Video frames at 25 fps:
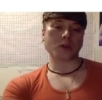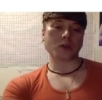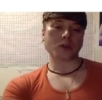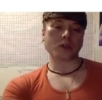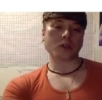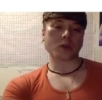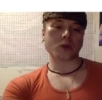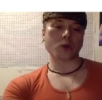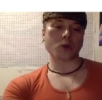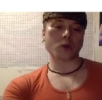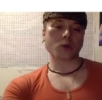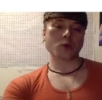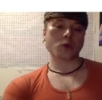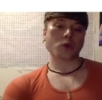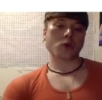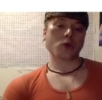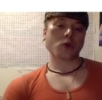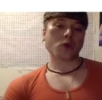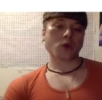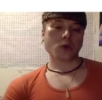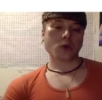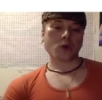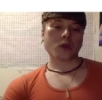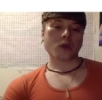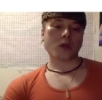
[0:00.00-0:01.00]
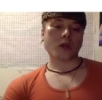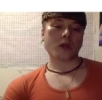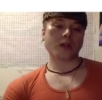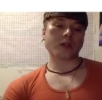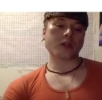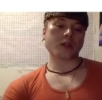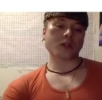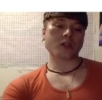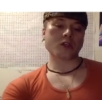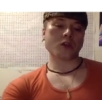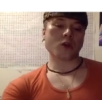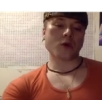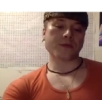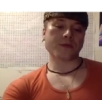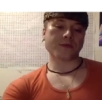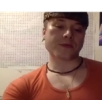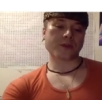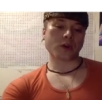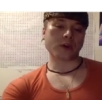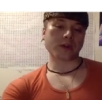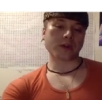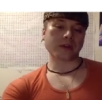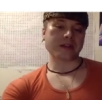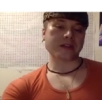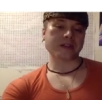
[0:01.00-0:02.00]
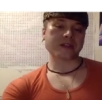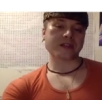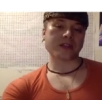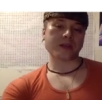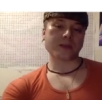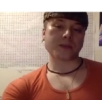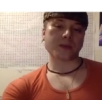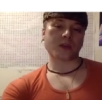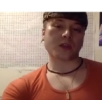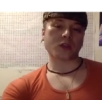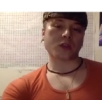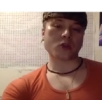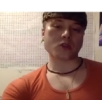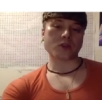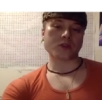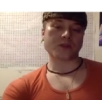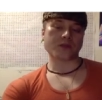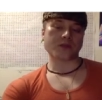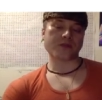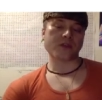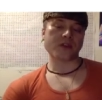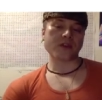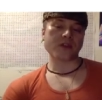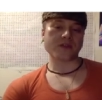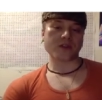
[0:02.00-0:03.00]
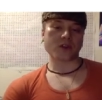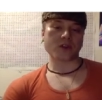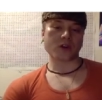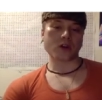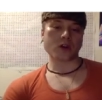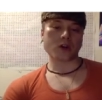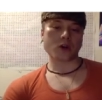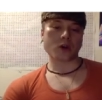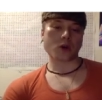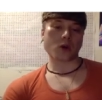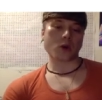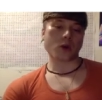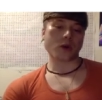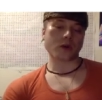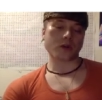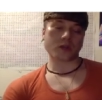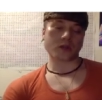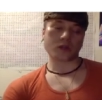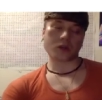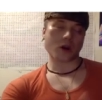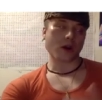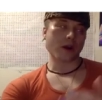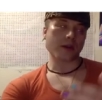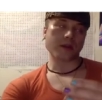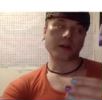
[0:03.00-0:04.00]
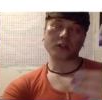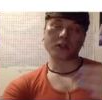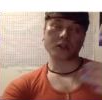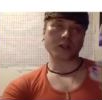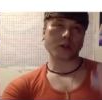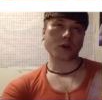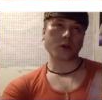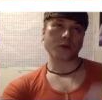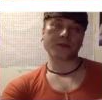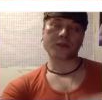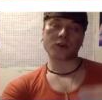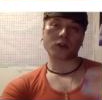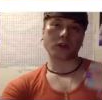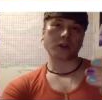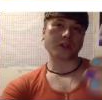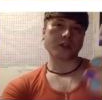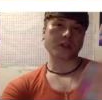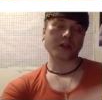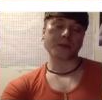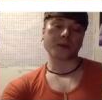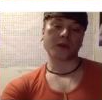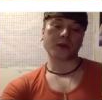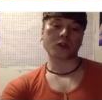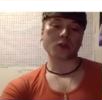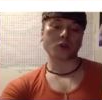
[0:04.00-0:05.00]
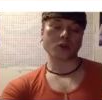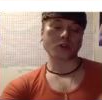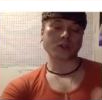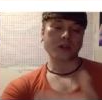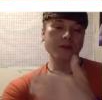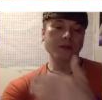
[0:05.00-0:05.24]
So it doesn't overtly seem like there's a fever, or sorry, it doesn't overtly seem like there's an